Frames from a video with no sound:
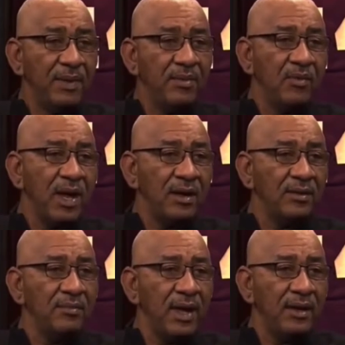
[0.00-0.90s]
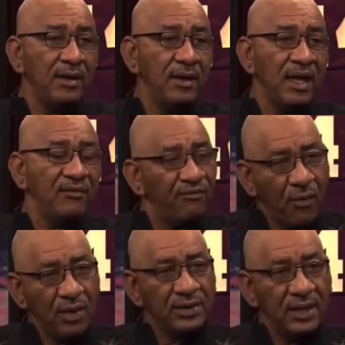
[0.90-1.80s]
people around him better at
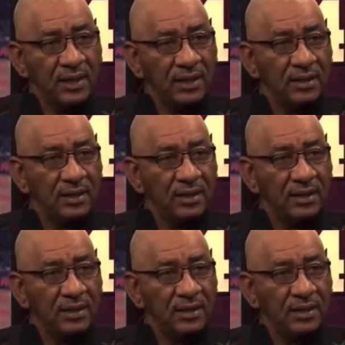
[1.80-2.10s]
14.